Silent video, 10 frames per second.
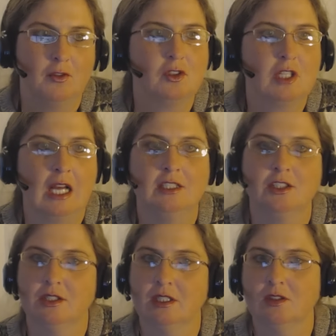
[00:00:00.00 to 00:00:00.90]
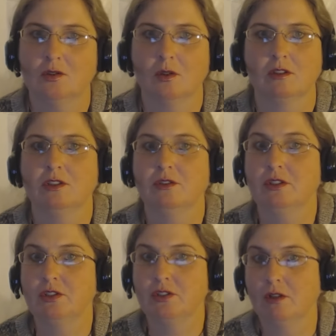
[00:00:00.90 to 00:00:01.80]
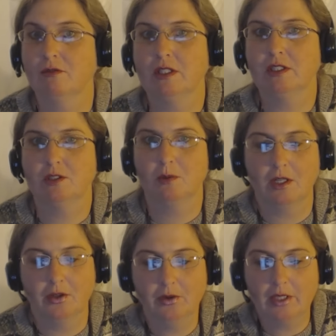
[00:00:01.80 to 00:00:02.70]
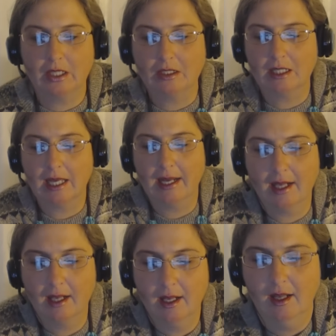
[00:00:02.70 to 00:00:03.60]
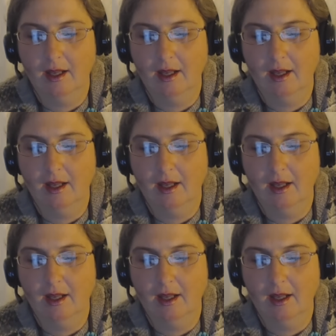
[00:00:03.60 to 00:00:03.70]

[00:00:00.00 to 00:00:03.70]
full consciousness or to the surface to where you can look at it.